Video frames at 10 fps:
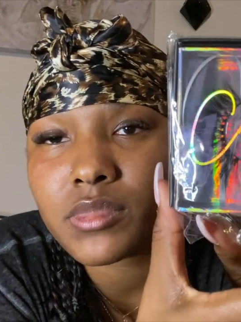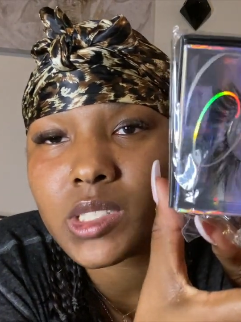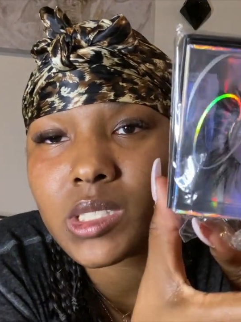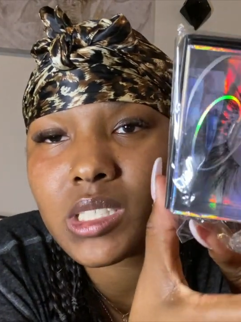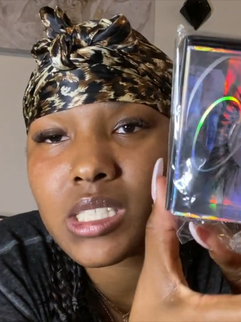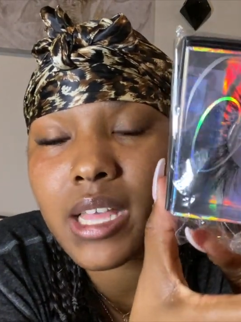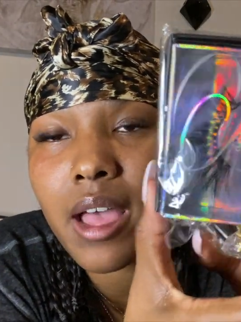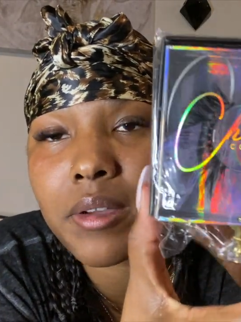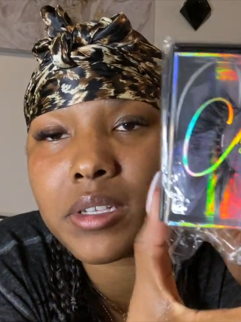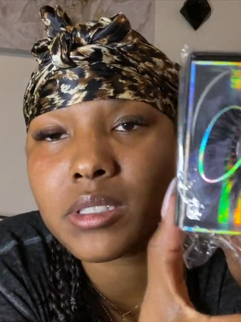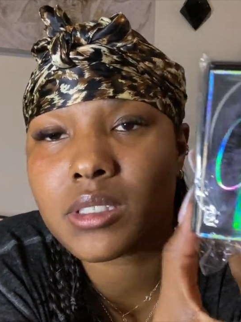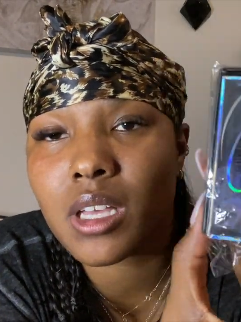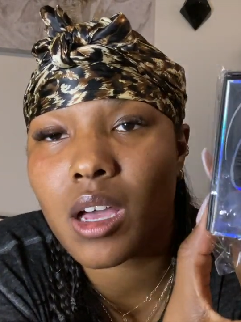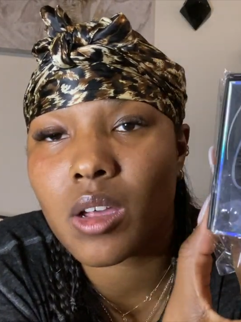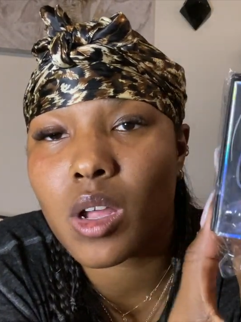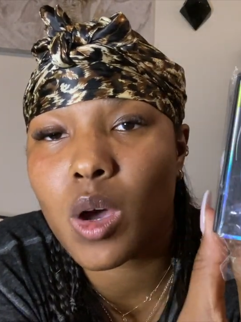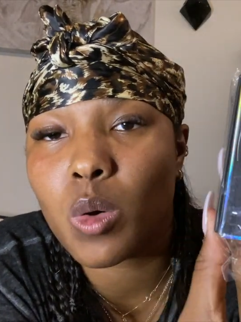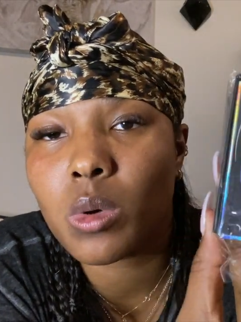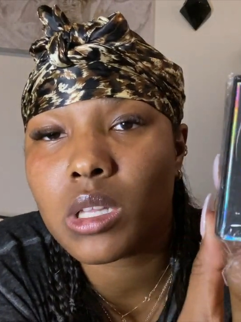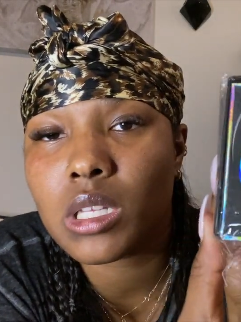The style is called
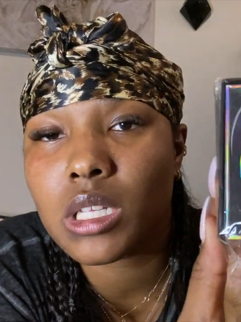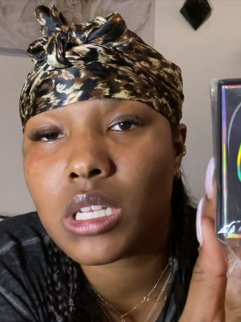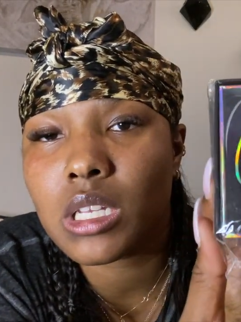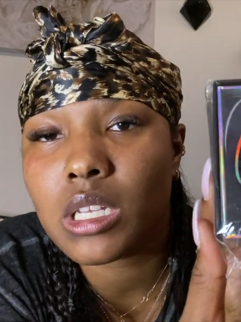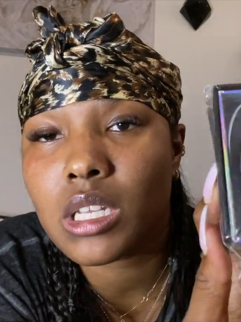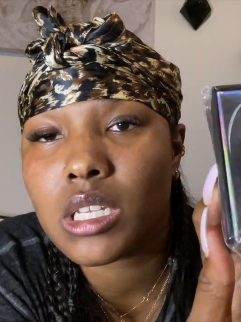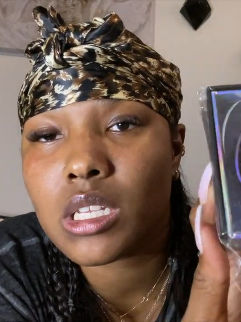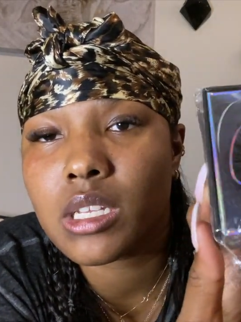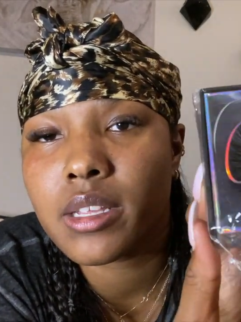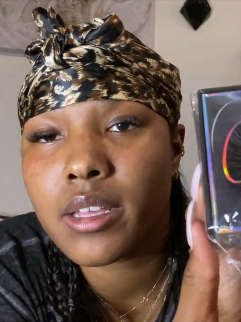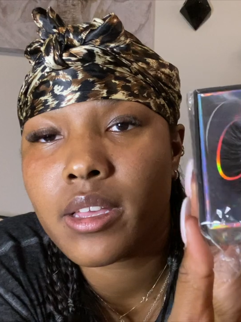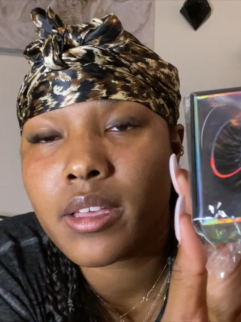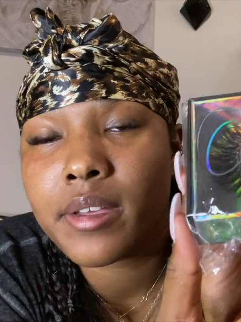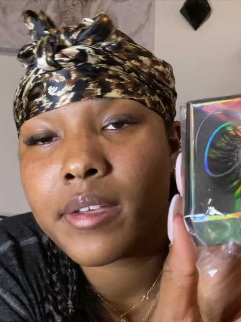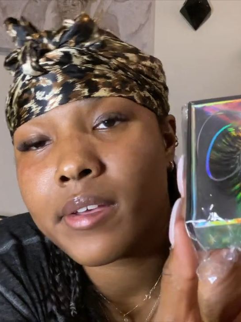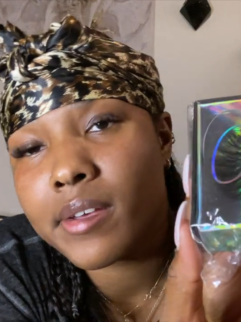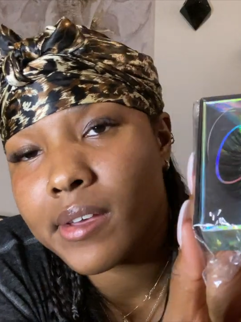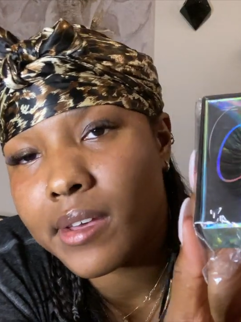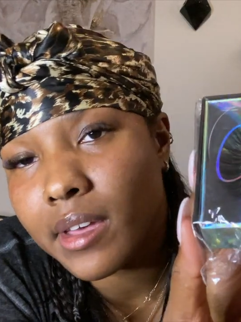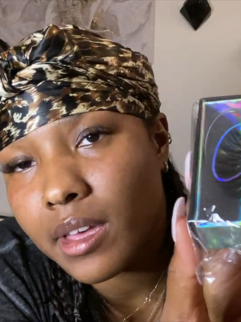Oakland,
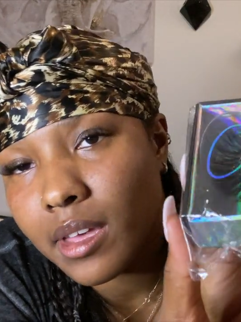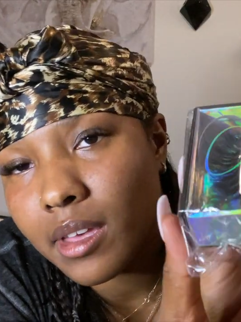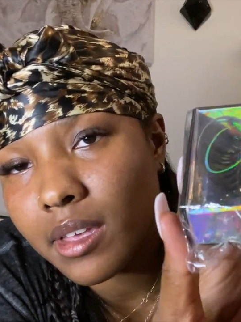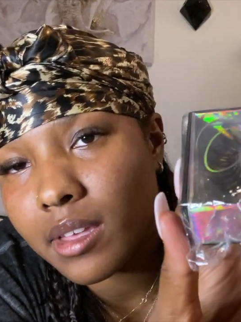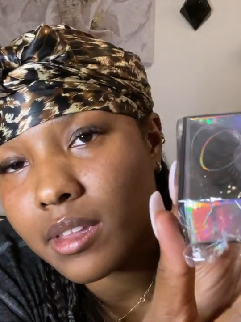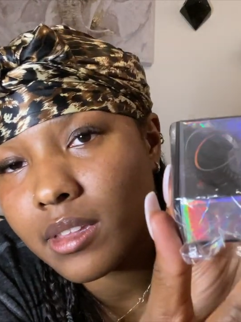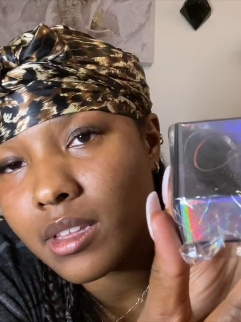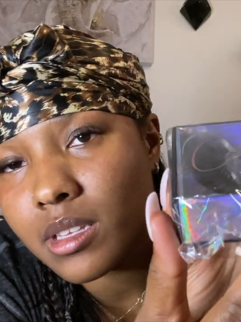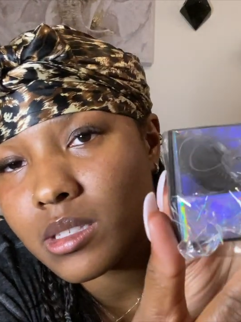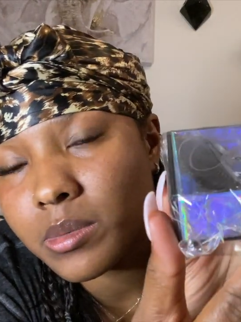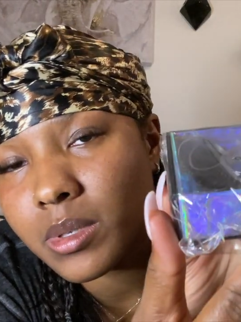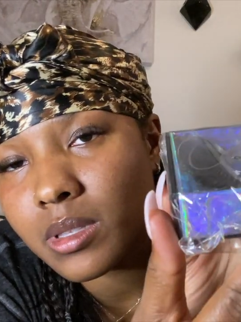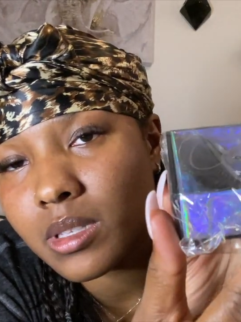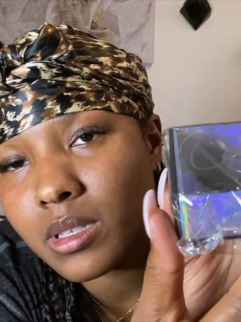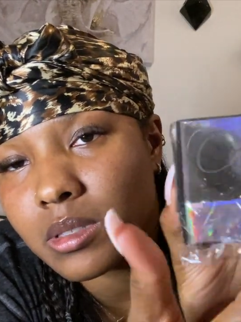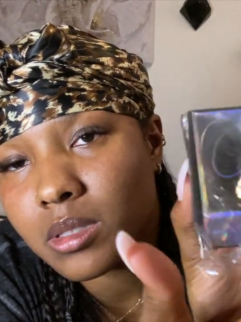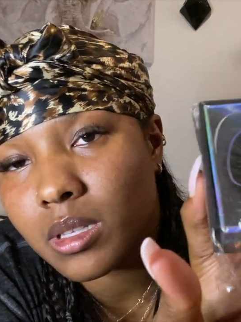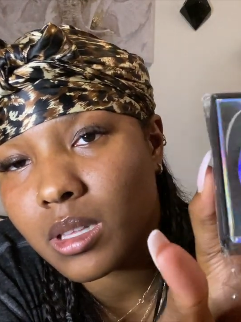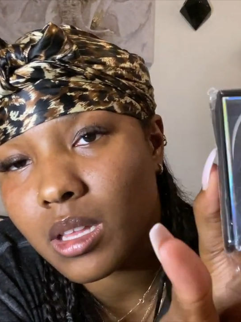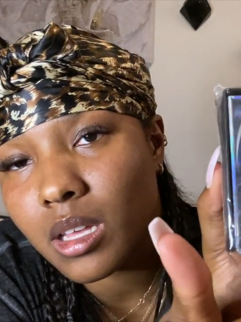and that's what these
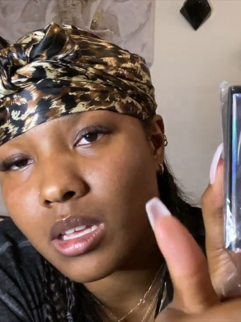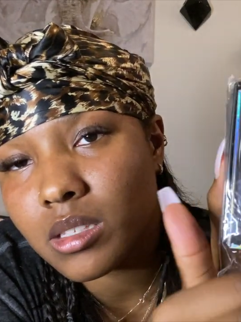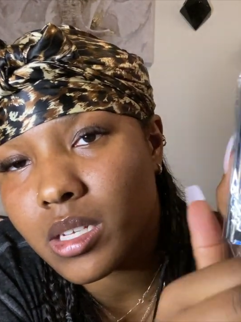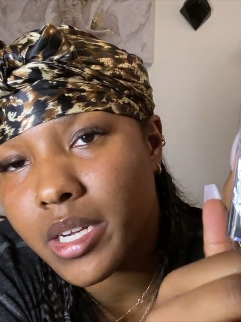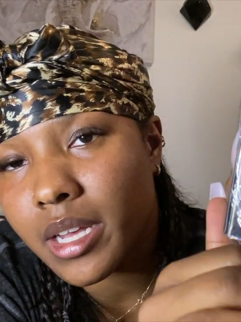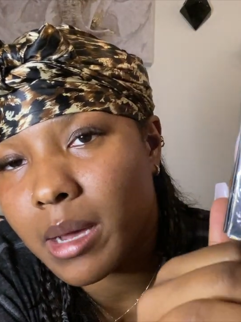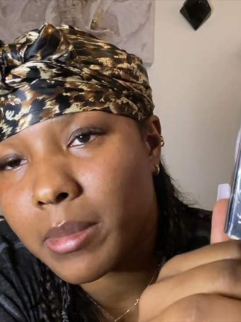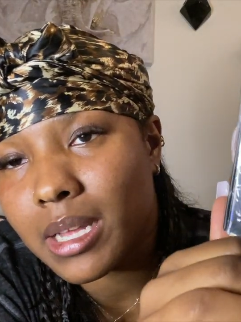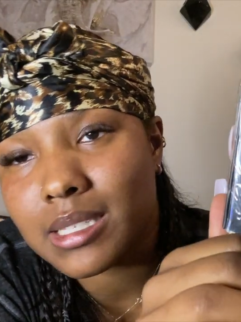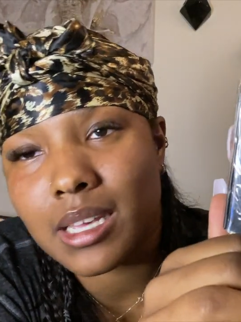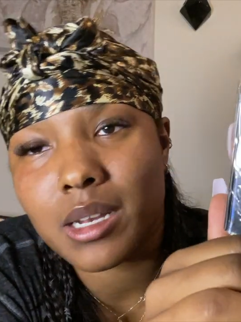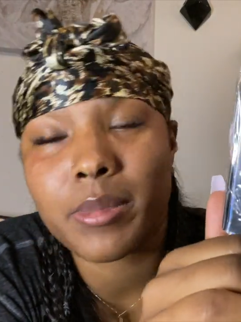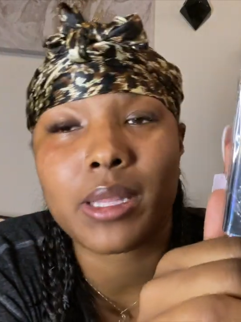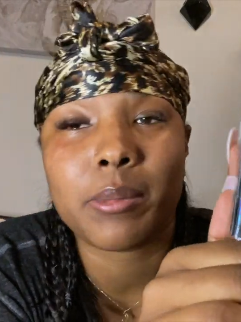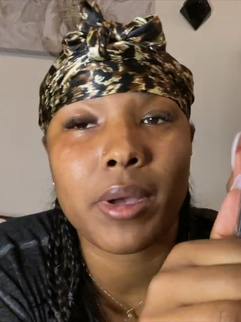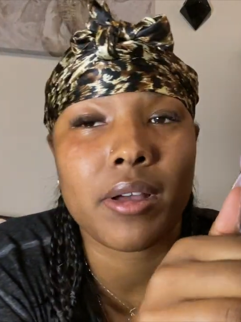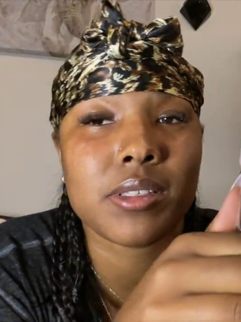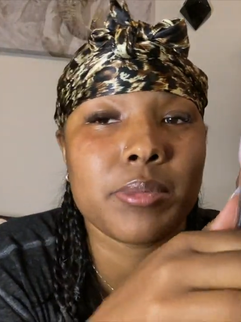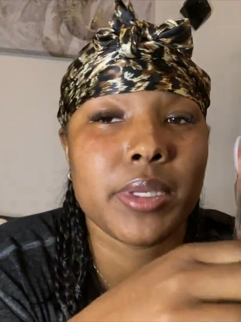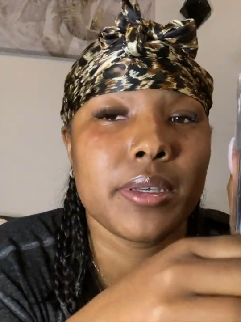look like. Sorry, y'all, I'm not taking them out the
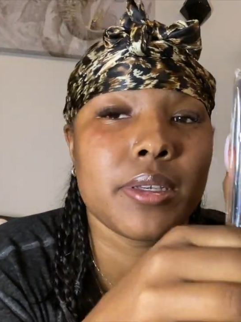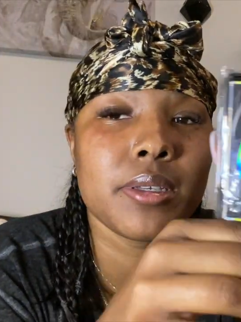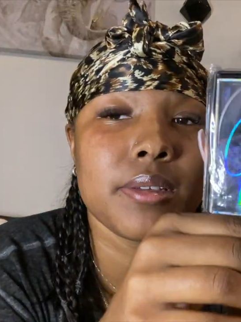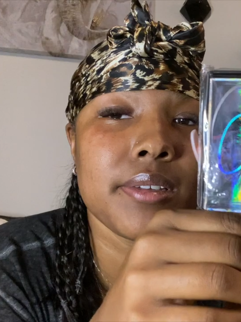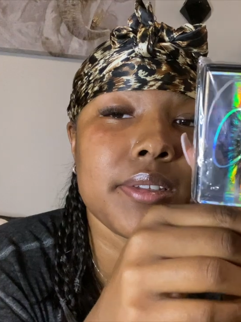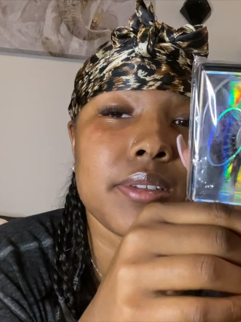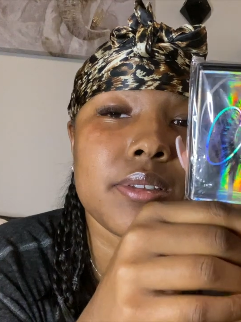box because